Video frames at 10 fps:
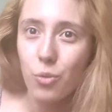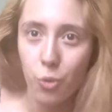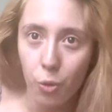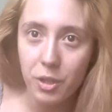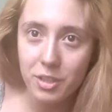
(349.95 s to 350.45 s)

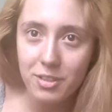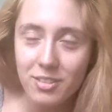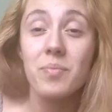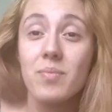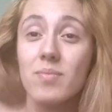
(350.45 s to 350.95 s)
ruin,
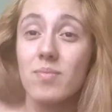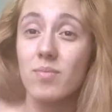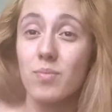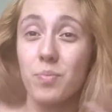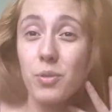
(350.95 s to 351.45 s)

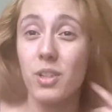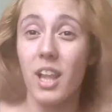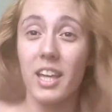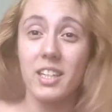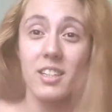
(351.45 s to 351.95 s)
put
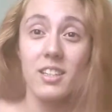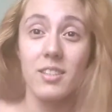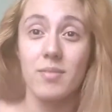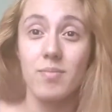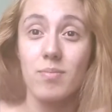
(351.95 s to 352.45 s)
like a
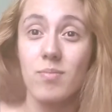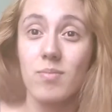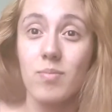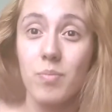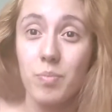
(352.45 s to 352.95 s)

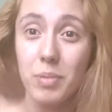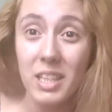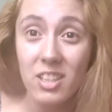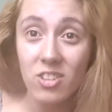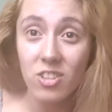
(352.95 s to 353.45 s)

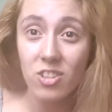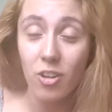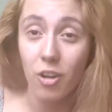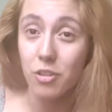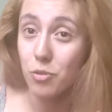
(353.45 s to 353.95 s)
bleach
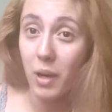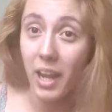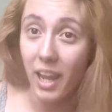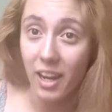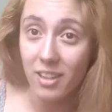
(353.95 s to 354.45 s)
on dry
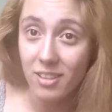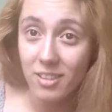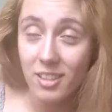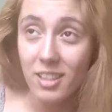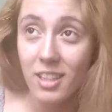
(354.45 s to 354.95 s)
hair
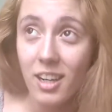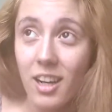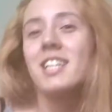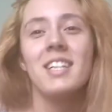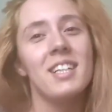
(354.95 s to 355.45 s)

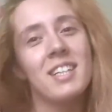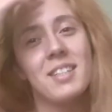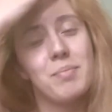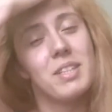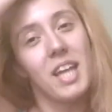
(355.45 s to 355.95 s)

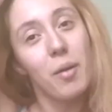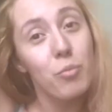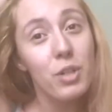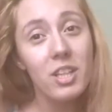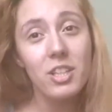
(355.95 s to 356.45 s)
but yeah, I'm
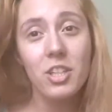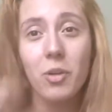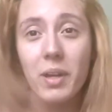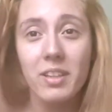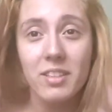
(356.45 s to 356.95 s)
really
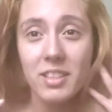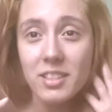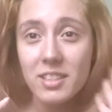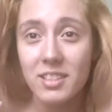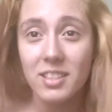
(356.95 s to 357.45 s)
new at
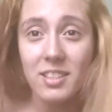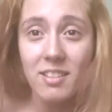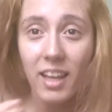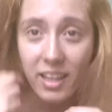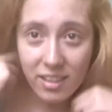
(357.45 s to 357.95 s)
this. This is
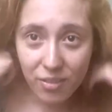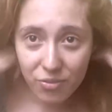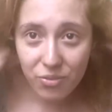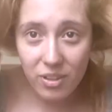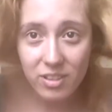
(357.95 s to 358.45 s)
like the
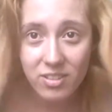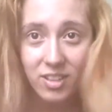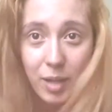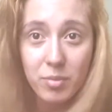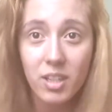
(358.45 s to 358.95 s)
first
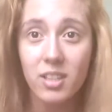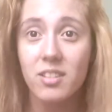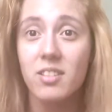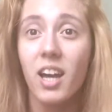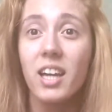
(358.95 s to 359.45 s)
time
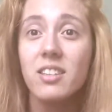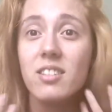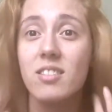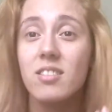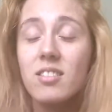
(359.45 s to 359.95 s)
that I
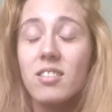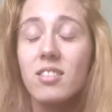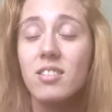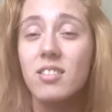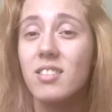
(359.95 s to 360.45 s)

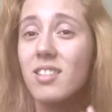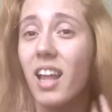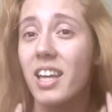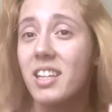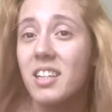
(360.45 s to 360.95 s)

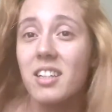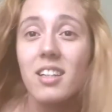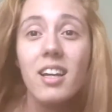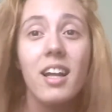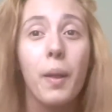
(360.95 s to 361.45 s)
like
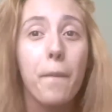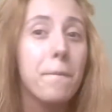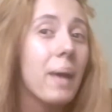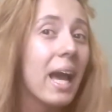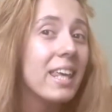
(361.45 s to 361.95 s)

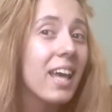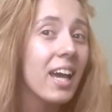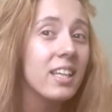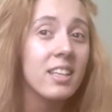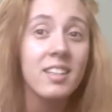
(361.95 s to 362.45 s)
I
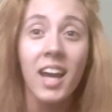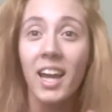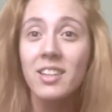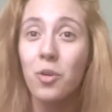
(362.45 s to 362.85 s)
kind it kind